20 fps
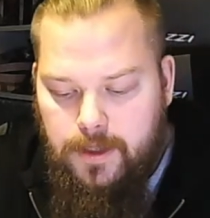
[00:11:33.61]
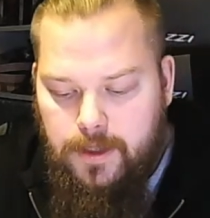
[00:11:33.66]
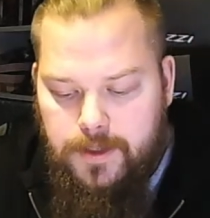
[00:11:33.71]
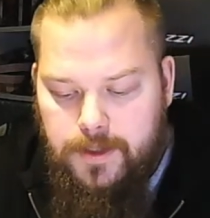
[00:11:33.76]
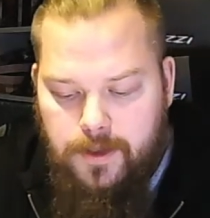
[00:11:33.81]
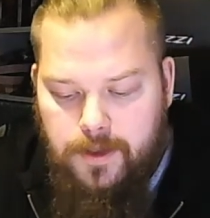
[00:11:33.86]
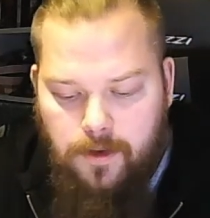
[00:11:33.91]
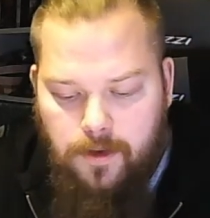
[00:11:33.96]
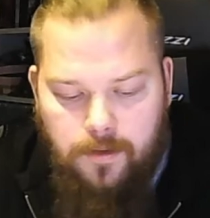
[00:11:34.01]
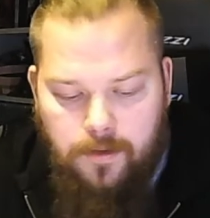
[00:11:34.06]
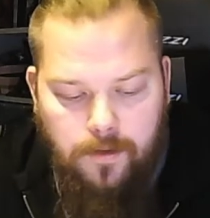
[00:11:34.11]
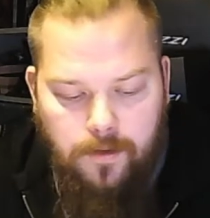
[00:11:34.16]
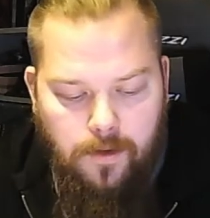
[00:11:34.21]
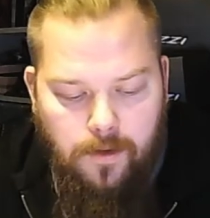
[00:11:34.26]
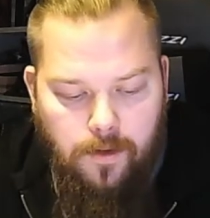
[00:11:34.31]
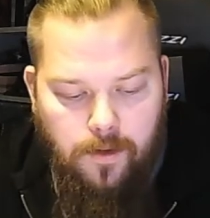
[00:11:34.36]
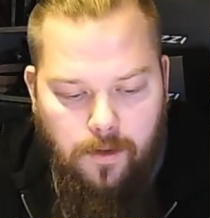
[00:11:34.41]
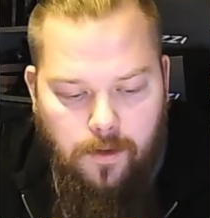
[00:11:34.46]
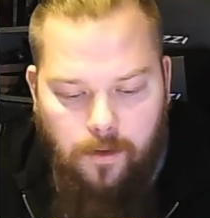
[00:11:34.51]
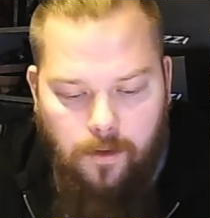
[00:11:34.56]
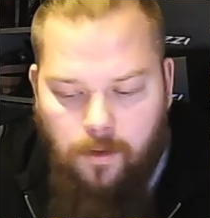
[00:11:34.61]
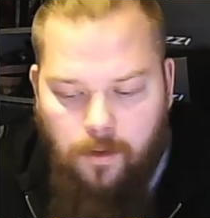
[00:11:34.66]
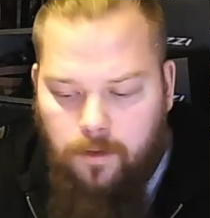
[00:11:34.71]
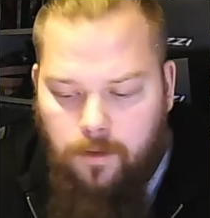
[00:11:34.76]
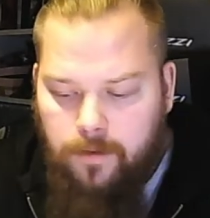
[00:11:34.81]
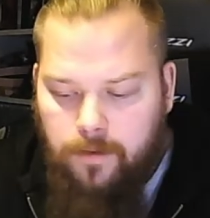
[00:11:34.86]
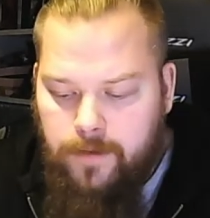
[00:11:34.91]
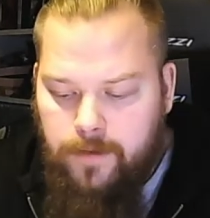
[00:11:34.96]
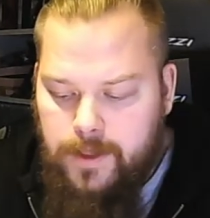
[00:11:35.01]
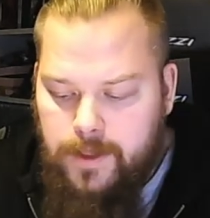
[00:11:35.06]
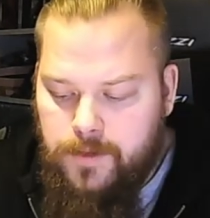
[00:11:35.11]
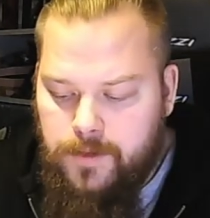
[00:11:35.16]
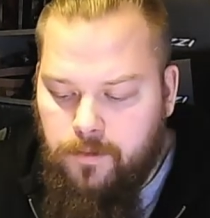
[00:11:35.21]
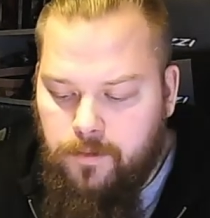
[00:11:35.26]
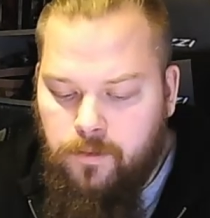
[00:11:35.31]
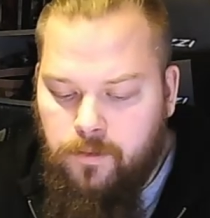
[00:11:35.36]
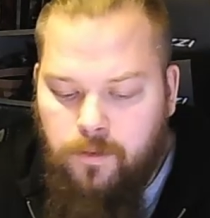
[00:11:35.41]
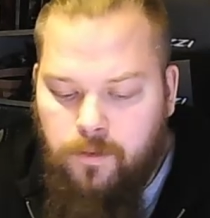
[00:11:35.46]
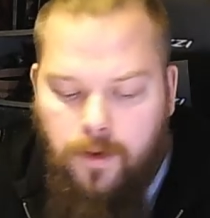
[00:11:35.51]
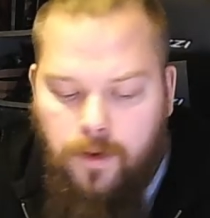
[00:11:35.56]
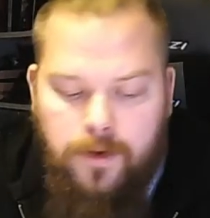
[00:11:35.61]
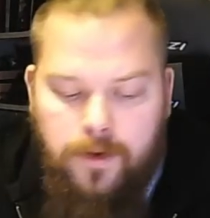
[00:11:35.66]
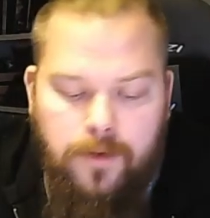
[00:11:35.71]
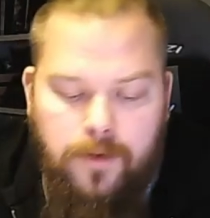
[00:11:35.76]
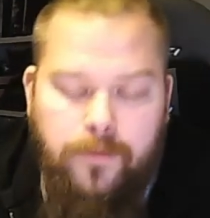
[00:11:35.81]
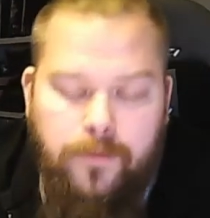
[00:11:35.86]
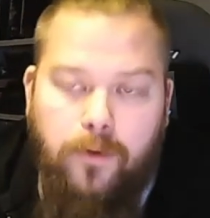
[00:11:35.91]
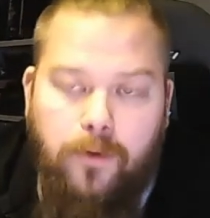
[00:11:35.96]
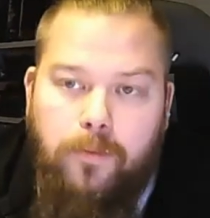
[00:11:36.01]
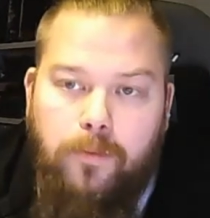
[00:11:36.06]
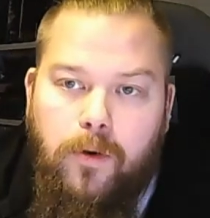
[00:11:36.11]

So all of these wonderful